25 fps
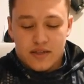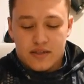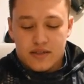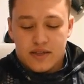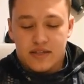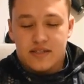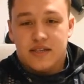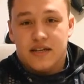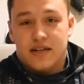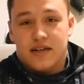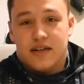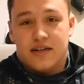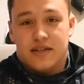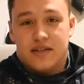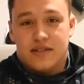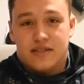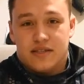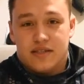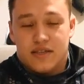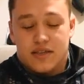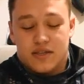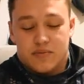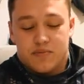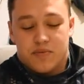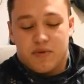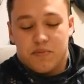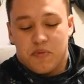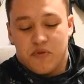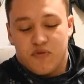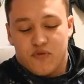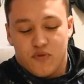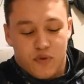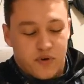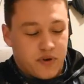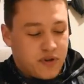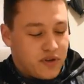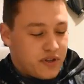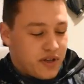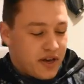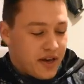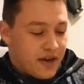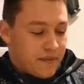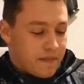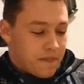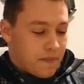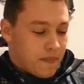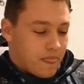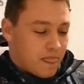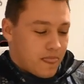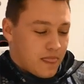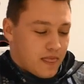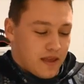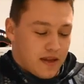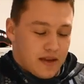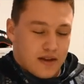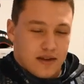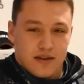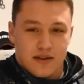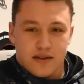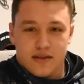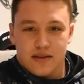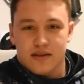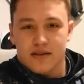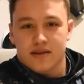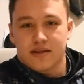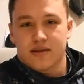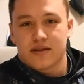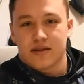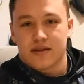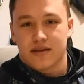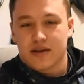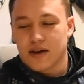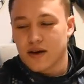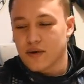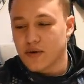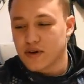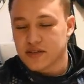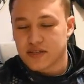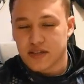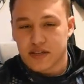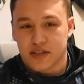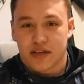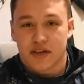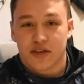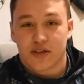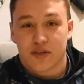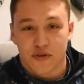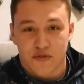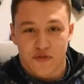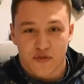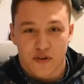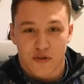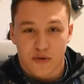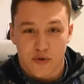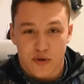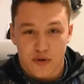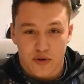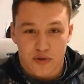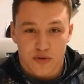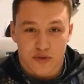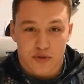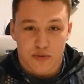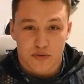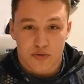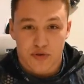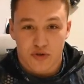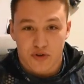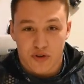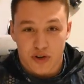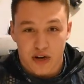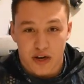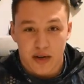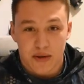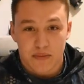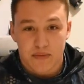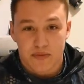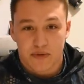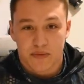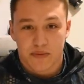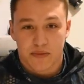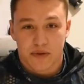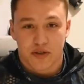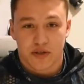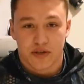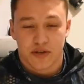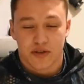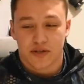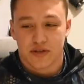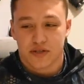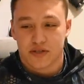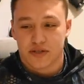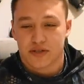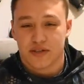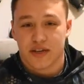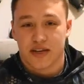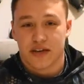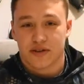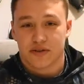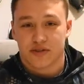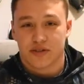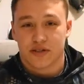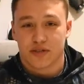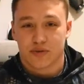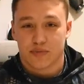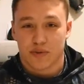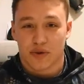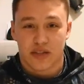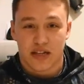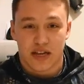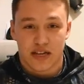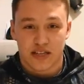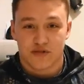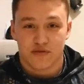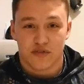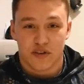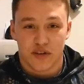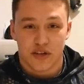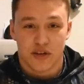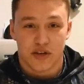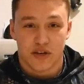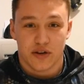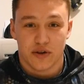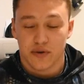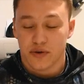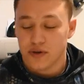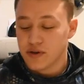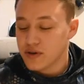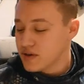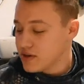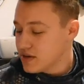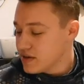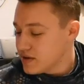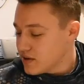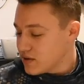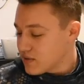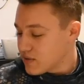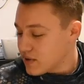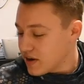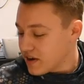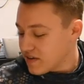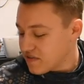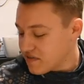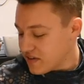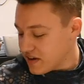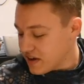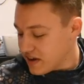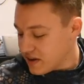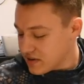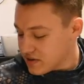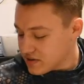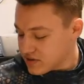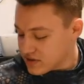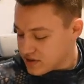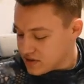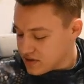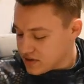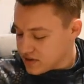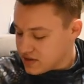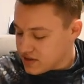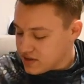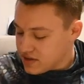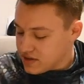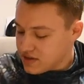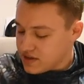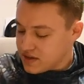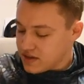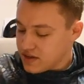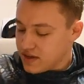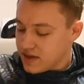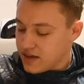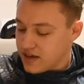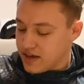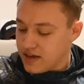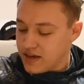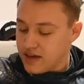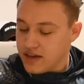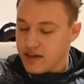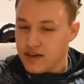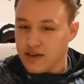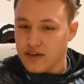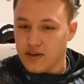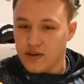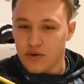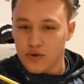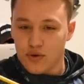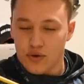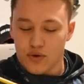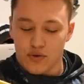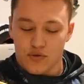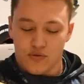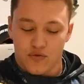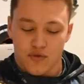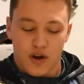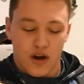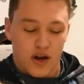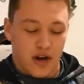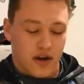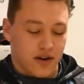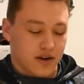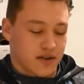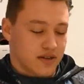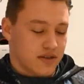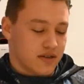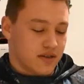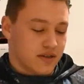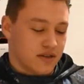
let's get on into this. But before we do that, I want to say thank you for everyone who subscribed, because now, since my last video where I found a old rod,